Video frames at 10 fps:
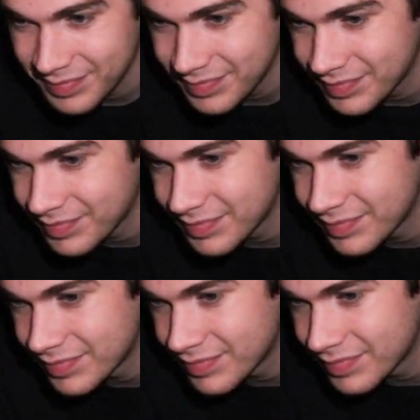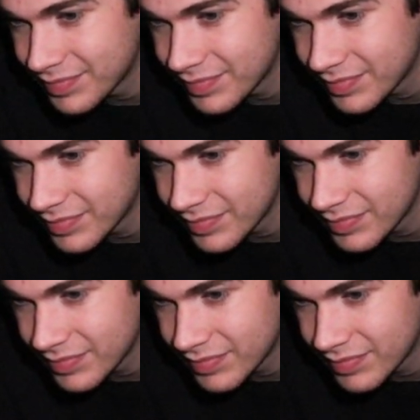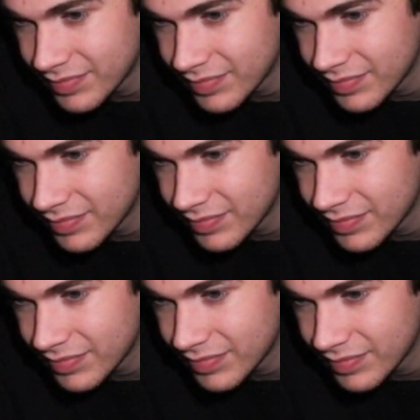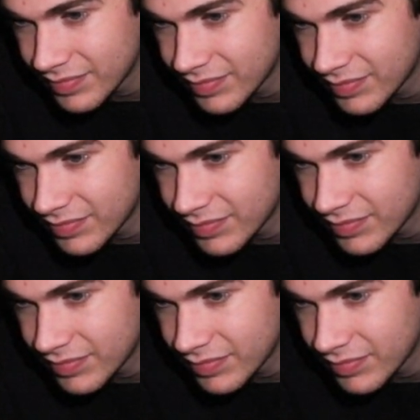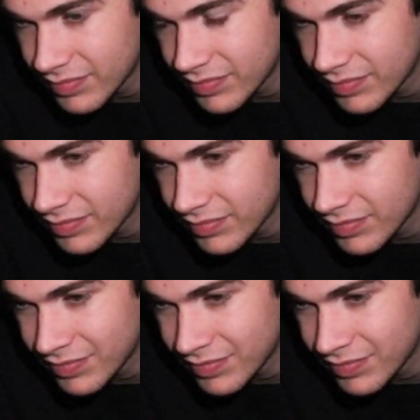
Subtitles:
The person shown says nothing.